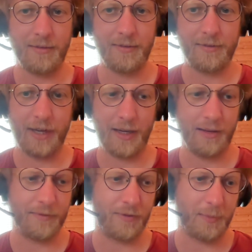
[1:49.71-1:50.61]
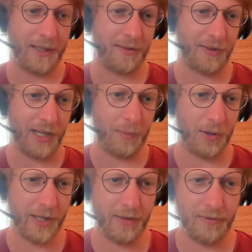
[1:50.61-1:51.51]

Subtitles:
file format available here?